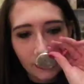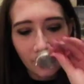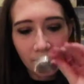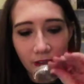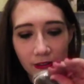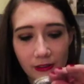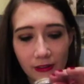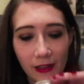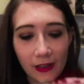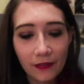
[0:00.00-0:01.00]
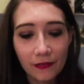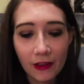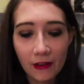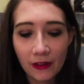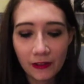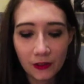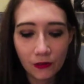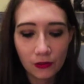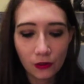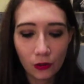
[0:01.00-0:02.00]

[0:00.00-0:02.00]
I figured I've, I've had this for such